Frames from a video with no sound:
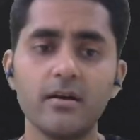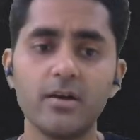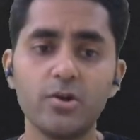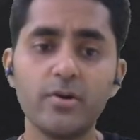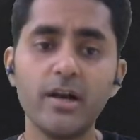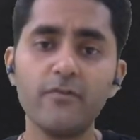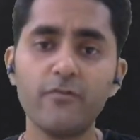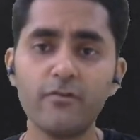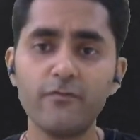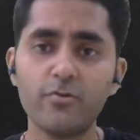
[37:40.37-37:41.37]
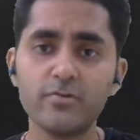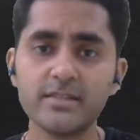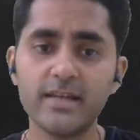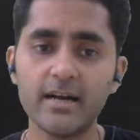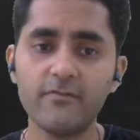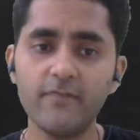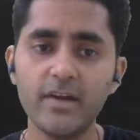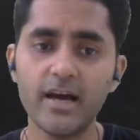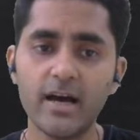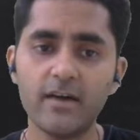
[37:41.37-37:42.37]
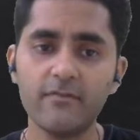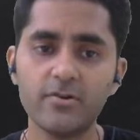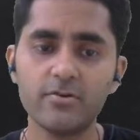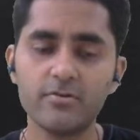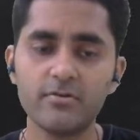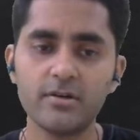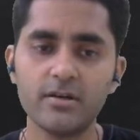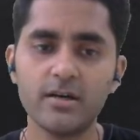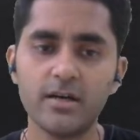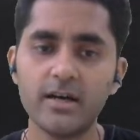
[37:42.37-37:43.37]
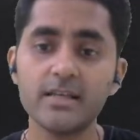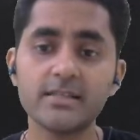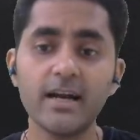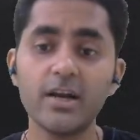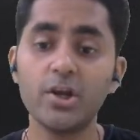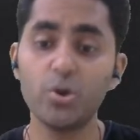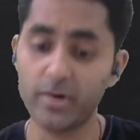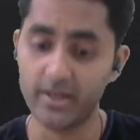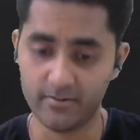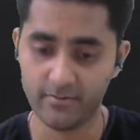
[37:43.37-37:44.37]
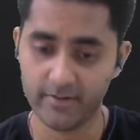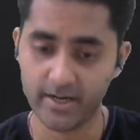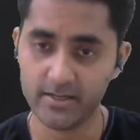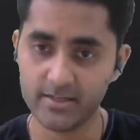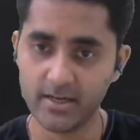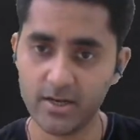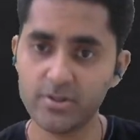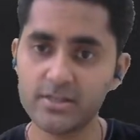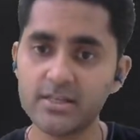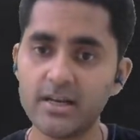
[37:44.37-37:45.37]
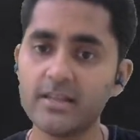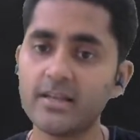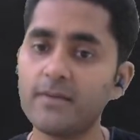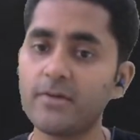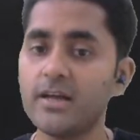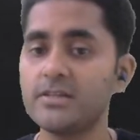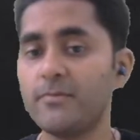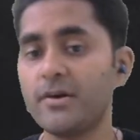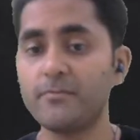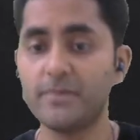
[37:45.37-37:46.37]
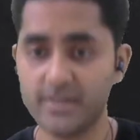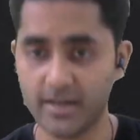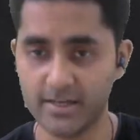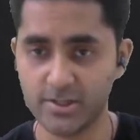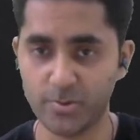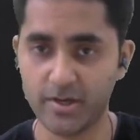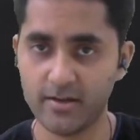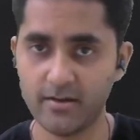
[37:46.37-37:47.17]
unit for force that we have heard is that Newton, right? You're just telling that kg meter per second square.